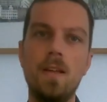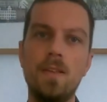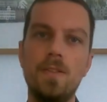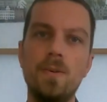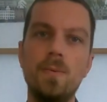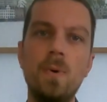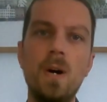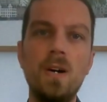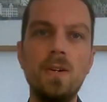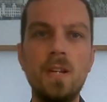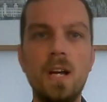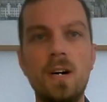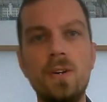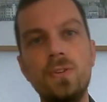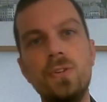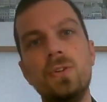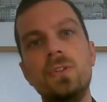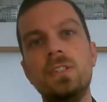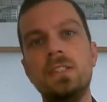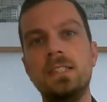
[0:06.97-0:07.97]
The World Health
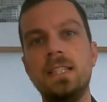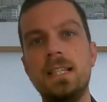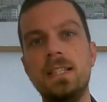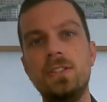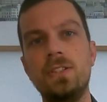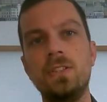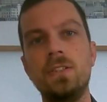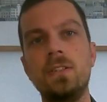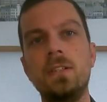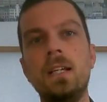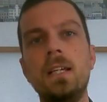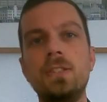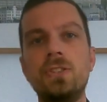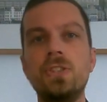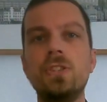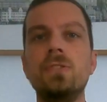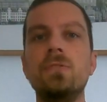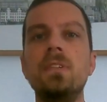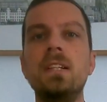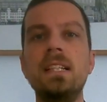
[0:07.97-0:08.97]
Organization has
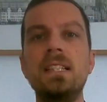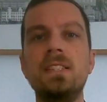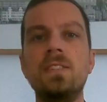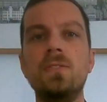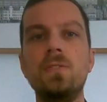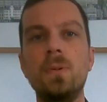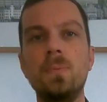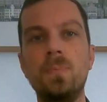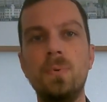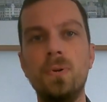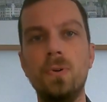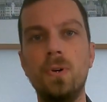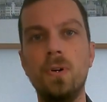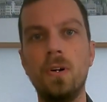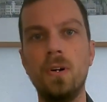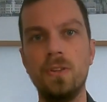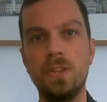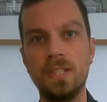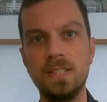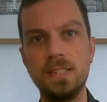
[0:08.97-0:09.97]
just released a report
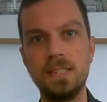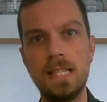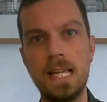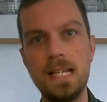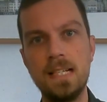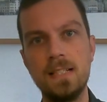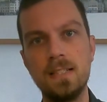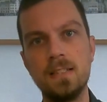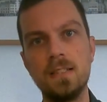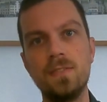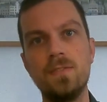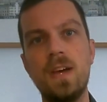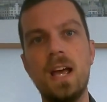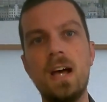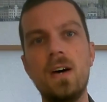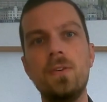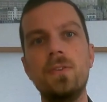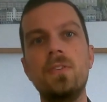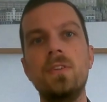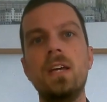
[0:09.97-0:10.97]
on the status of
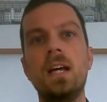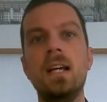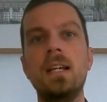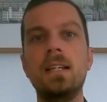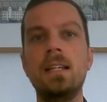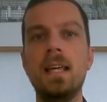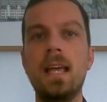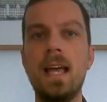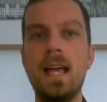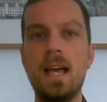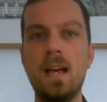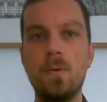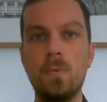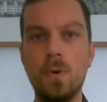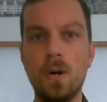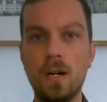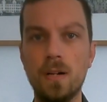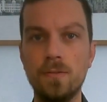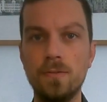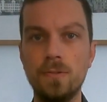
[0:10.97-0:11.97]
health and care
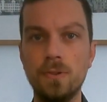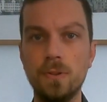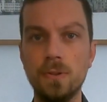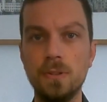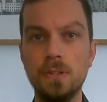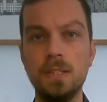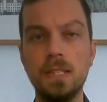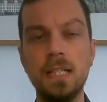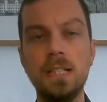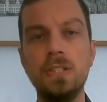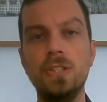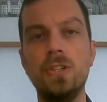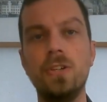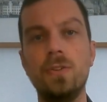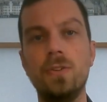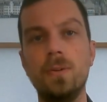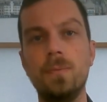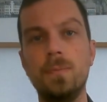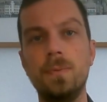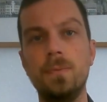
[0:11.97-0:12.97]
workforce in
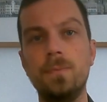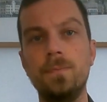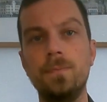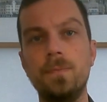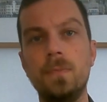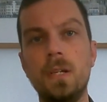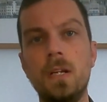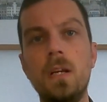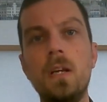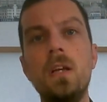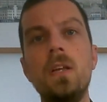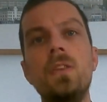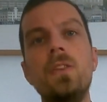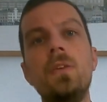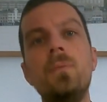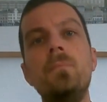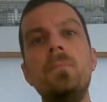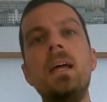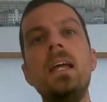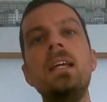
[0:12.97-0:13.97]
Europe. The
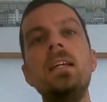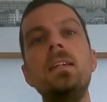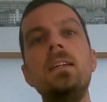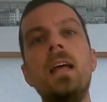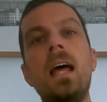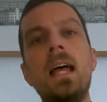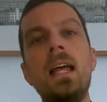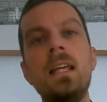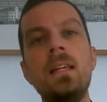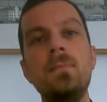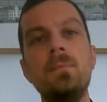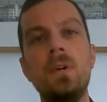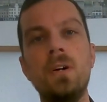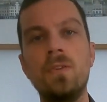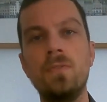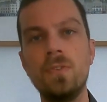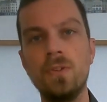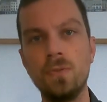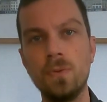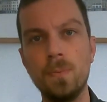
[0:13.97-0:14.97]
main aim
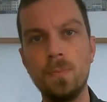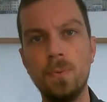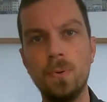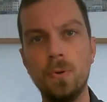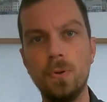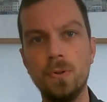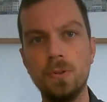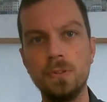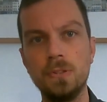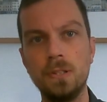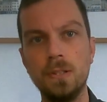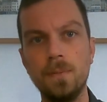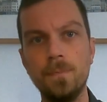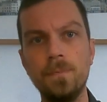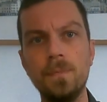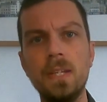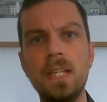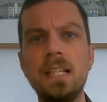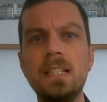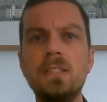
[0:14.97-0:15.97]
of the report
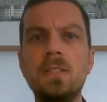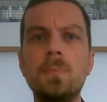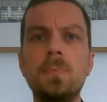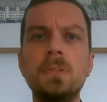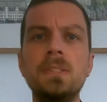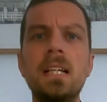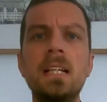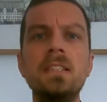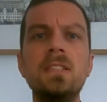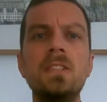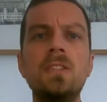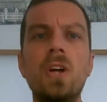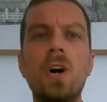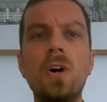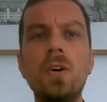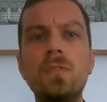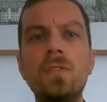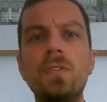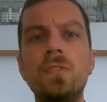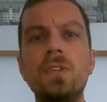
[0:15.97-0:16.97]
is to present an
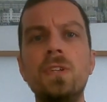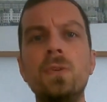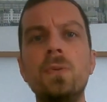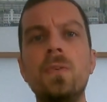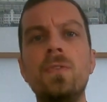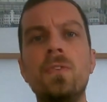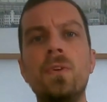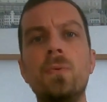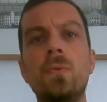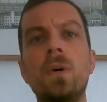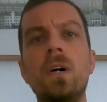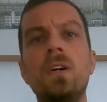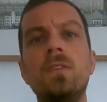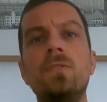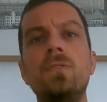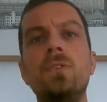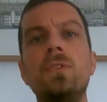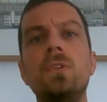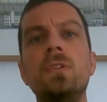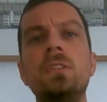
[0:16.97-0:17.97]
overview of the
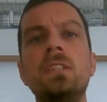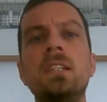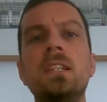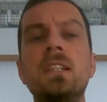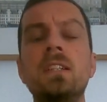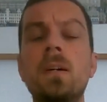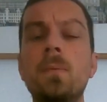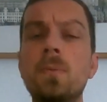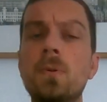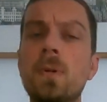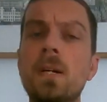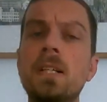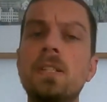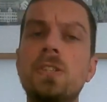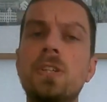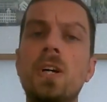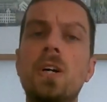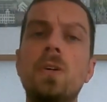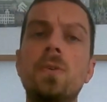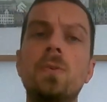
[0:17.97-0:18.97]
workforce in the
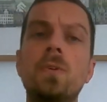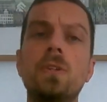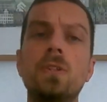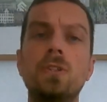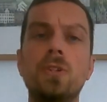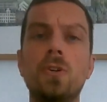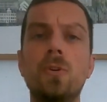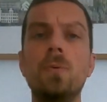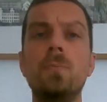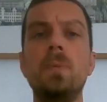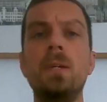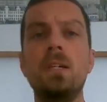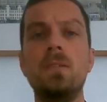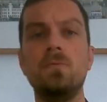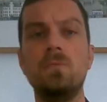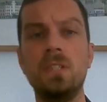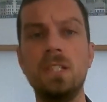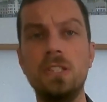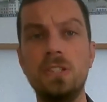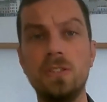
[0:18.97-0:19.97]
WHO European
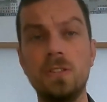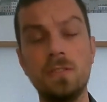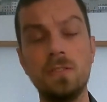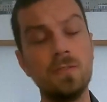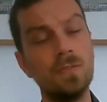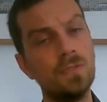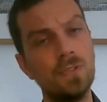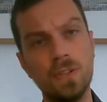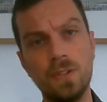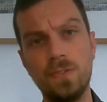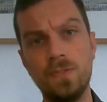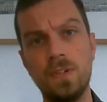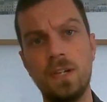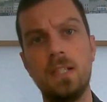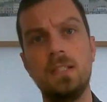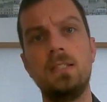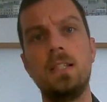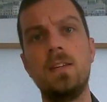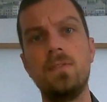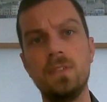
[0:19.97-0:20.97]
region for the
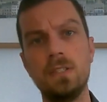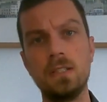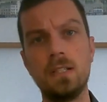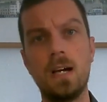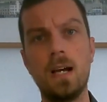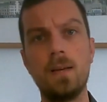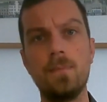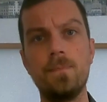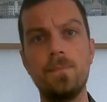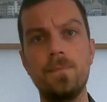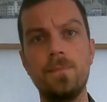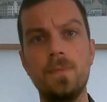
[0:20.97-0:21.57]
first ever time.